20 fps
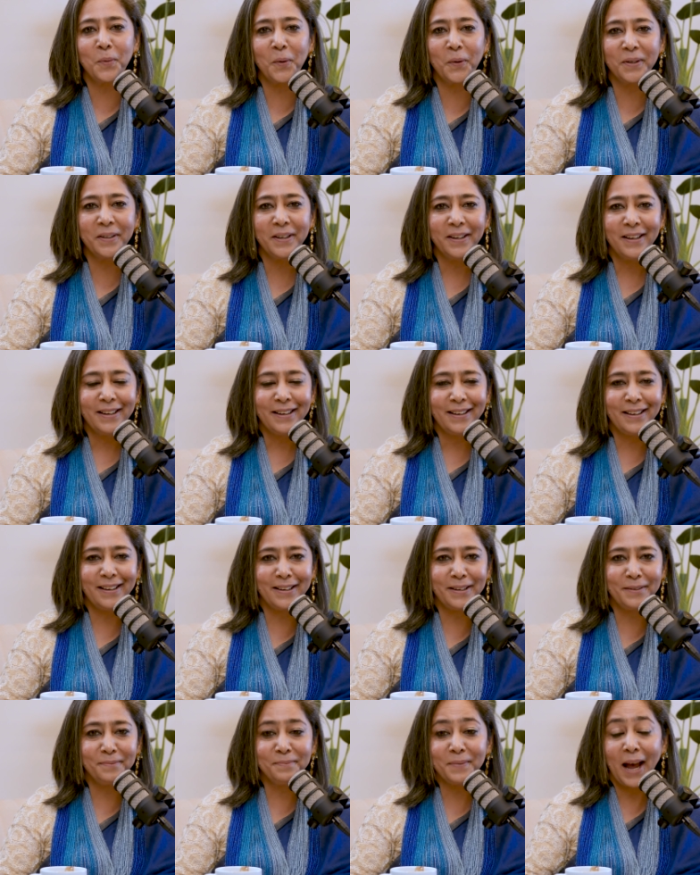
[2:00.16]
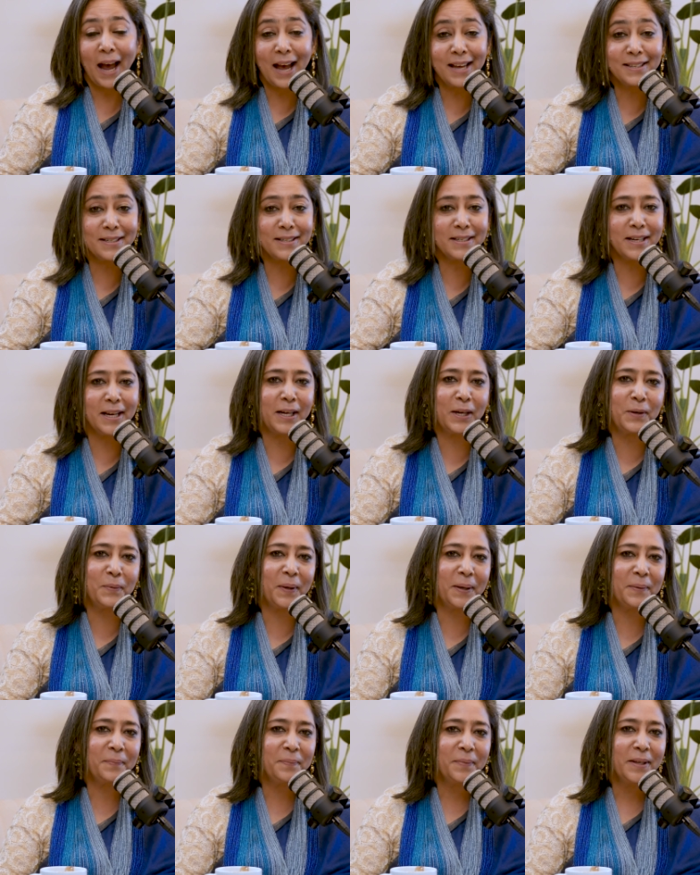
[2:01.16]
more um, as a
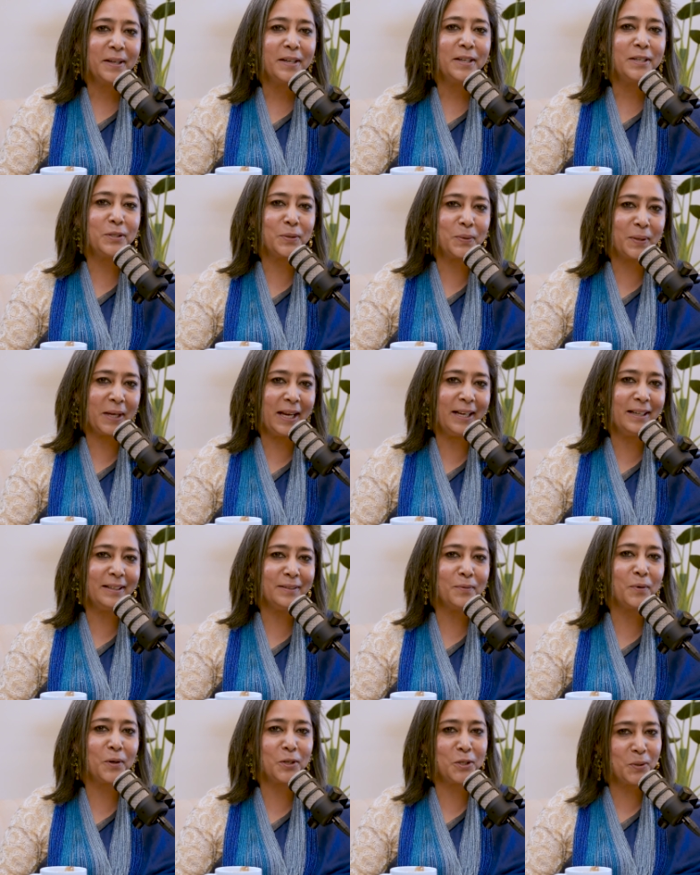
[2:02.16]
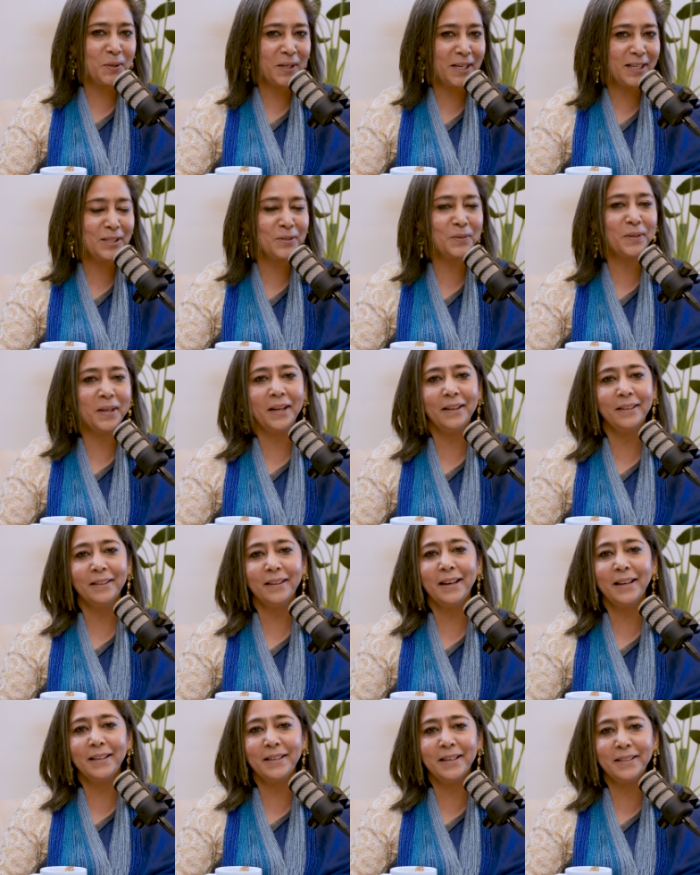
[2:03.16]
takeaway to nail what you need to nail
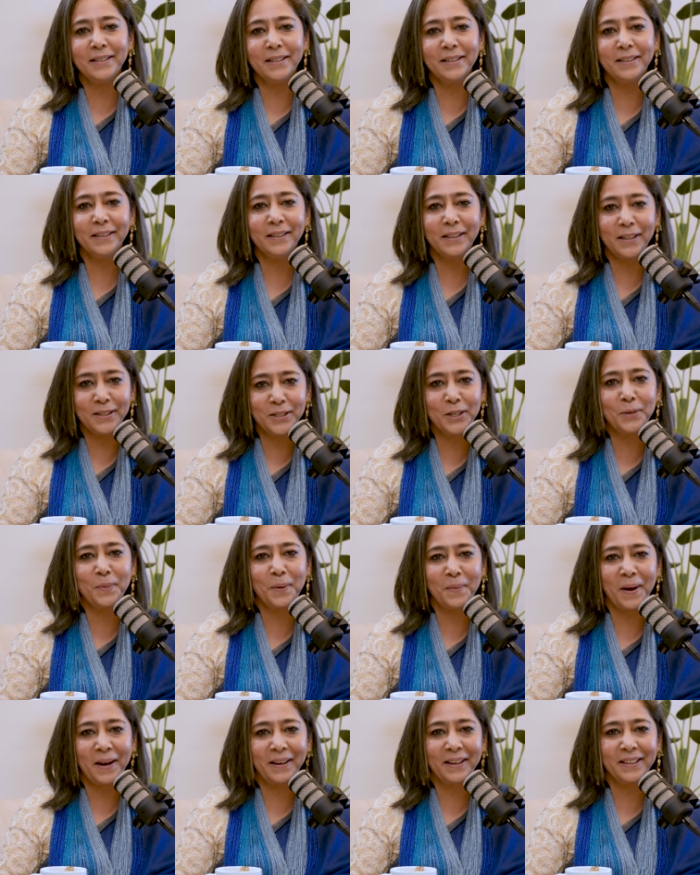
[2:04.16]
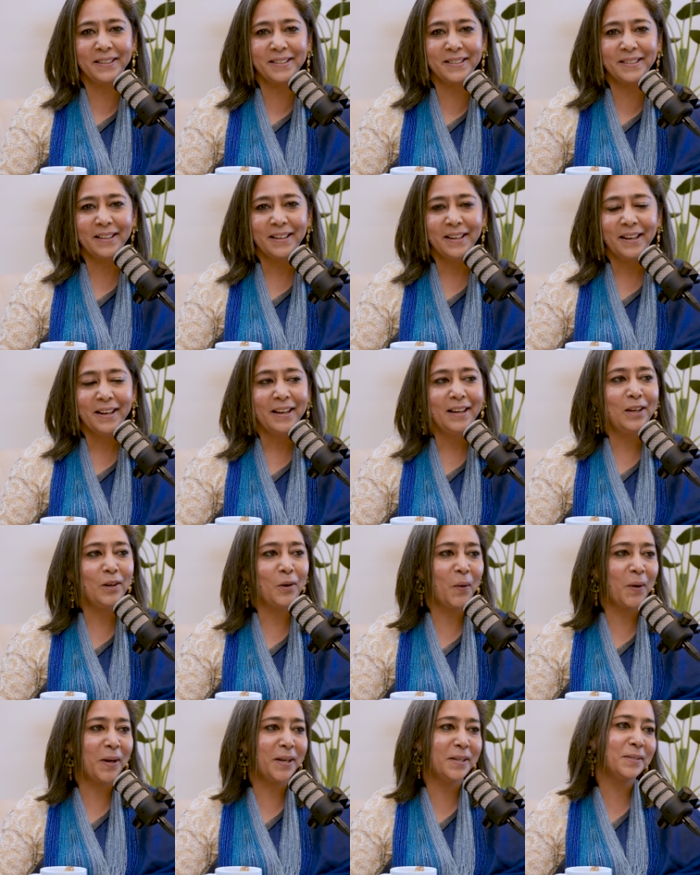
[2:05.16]
in Indian consumer markets.
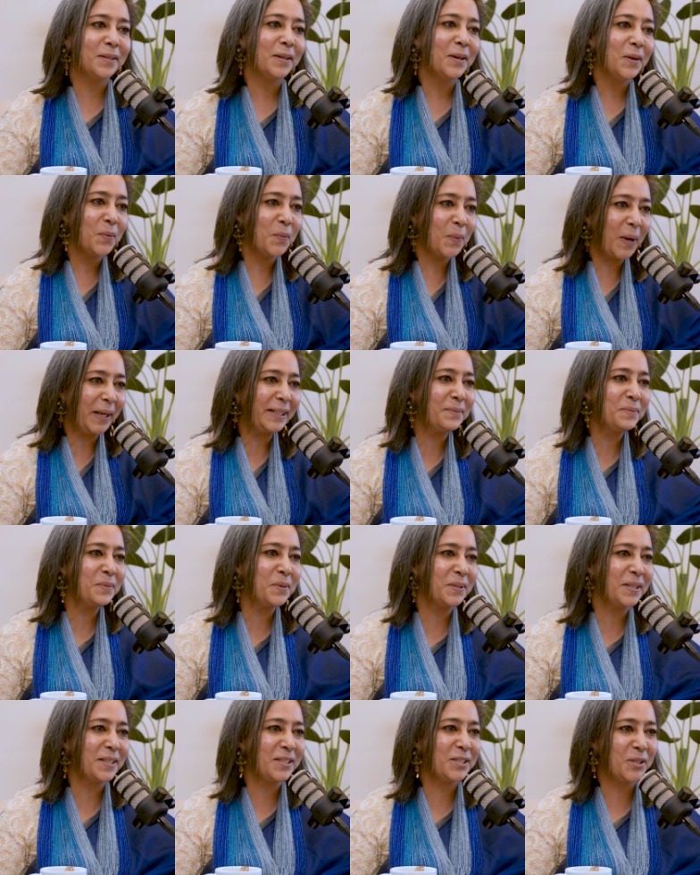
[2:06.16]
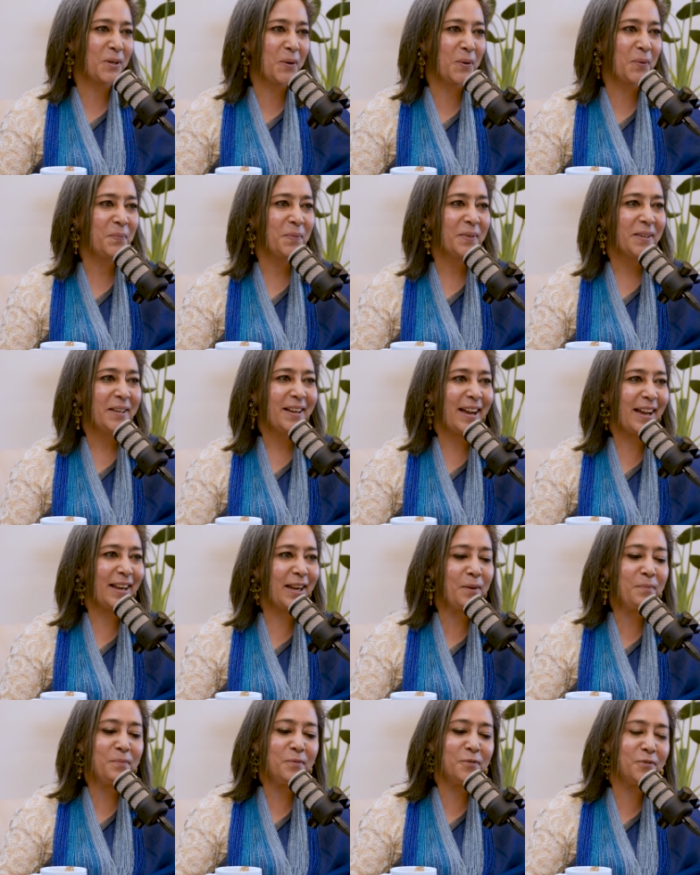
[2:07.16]
Lloyd, welcome to this show, and
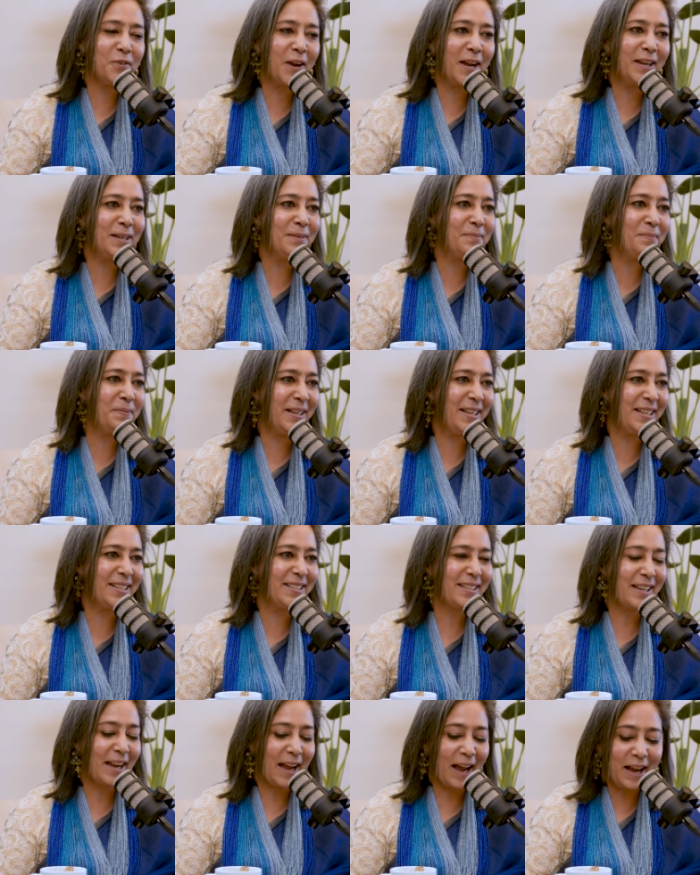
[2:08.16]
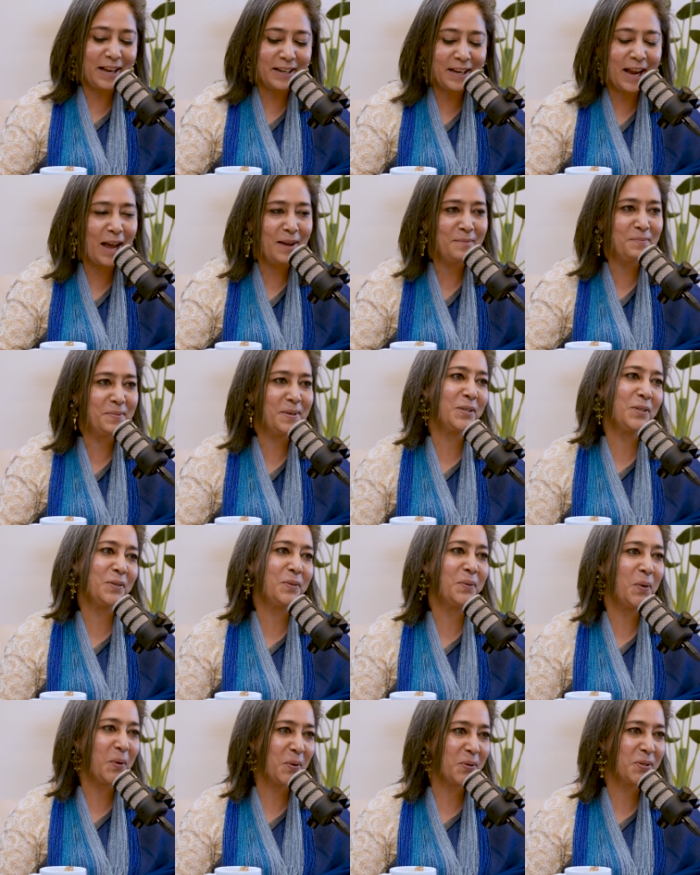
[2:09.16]
I'm very pleased and happy
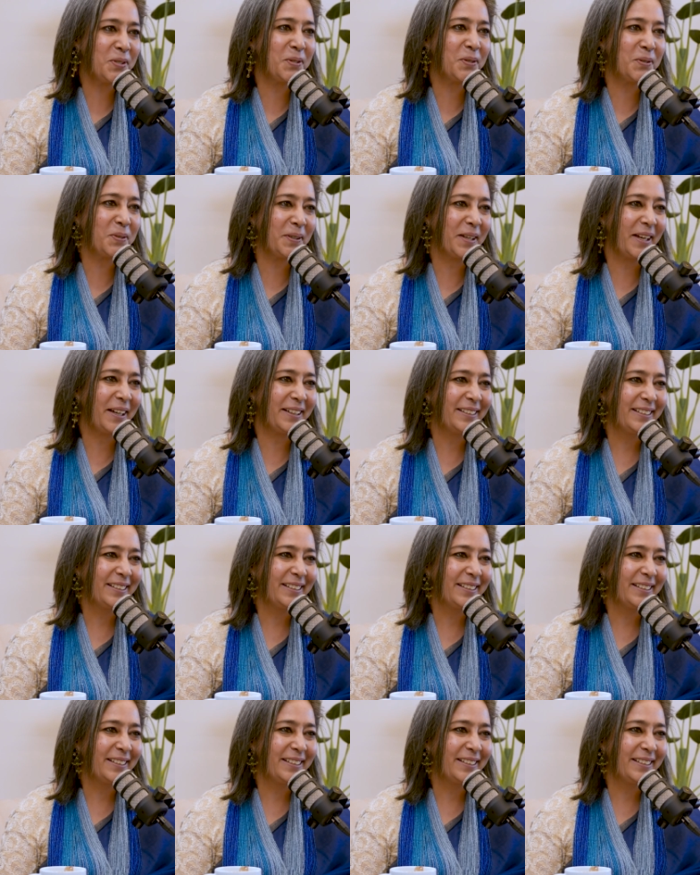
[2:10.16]
to host you today.